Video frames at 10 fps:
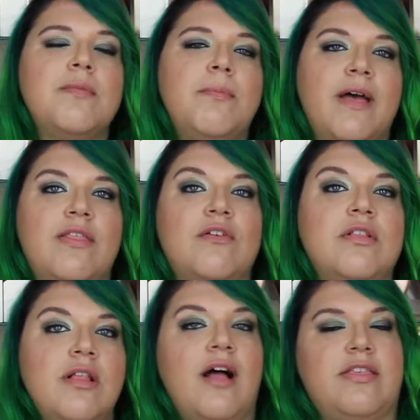But there's
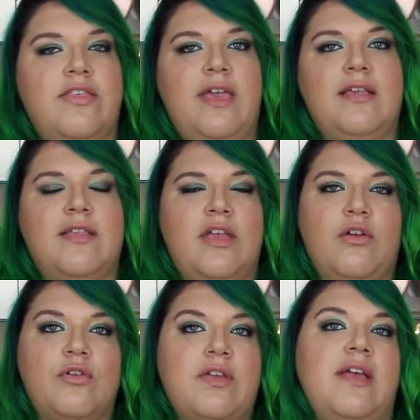lots of things that
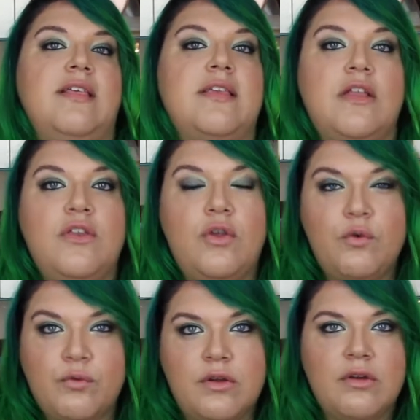your stylist can do
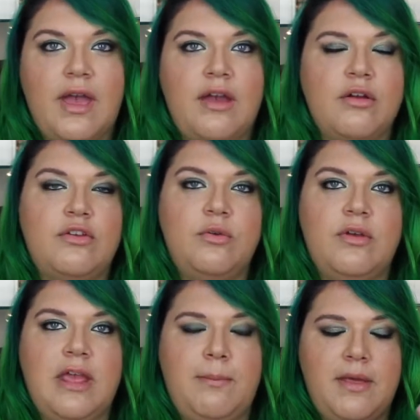for your hair to
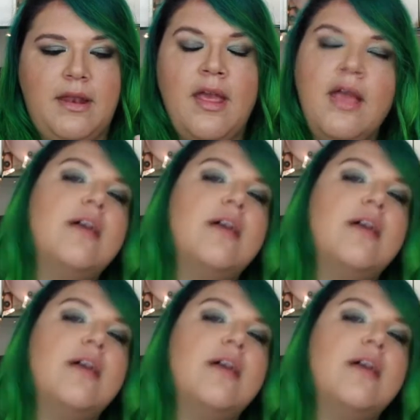keep it